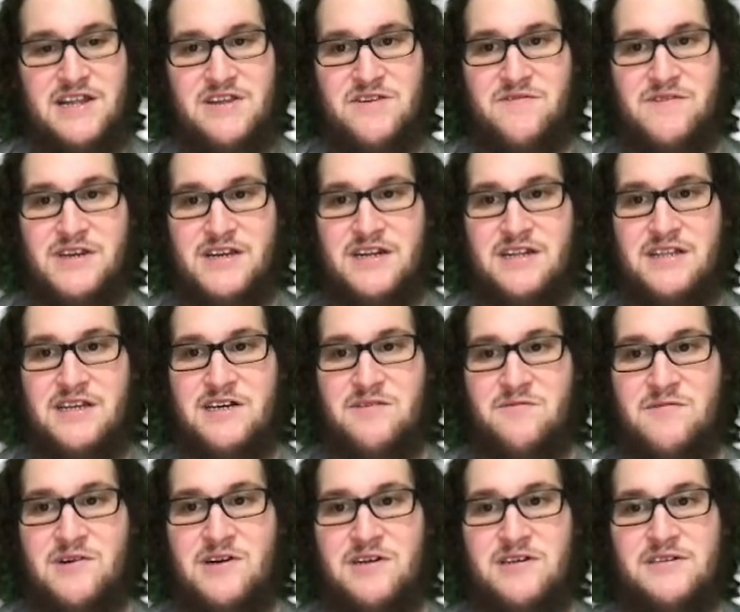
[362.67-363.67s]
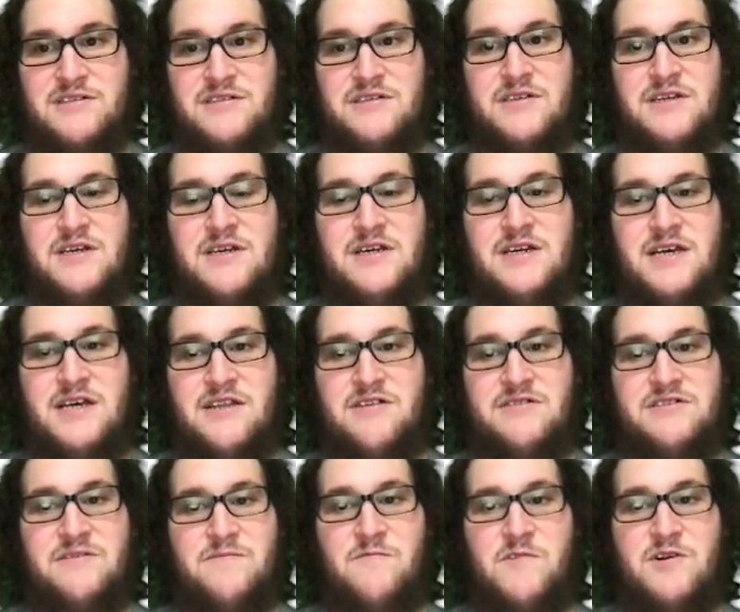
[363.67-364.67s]
and get a lot worse. And
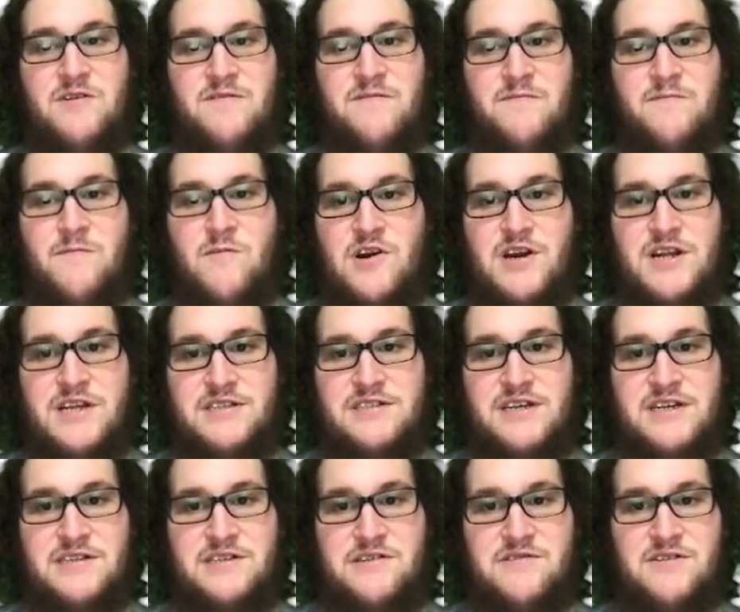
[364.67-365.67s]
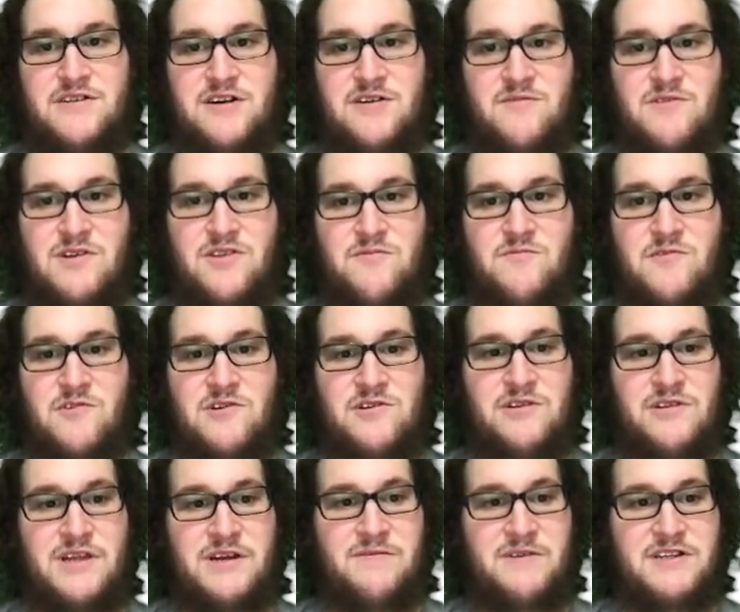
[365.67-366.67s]
there's some real warning signs going on around the
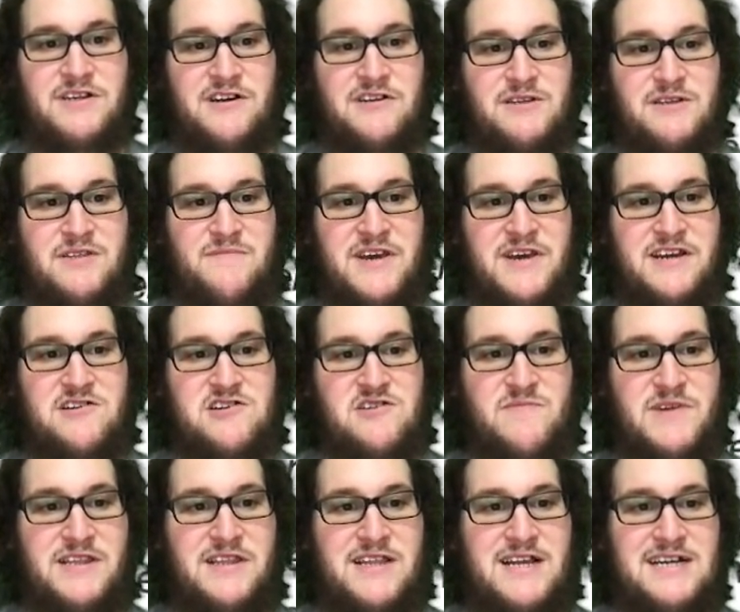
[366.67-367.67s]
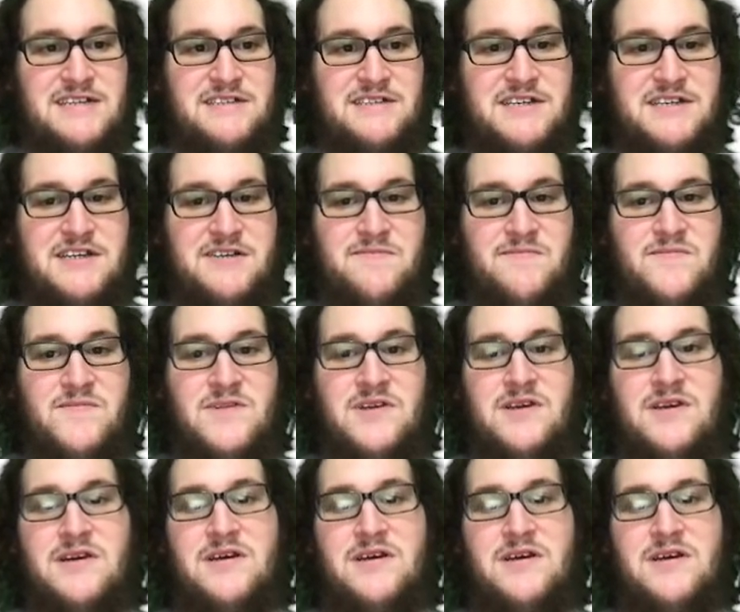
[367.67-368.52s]
world. Like we talked about the Bank of Japan last time.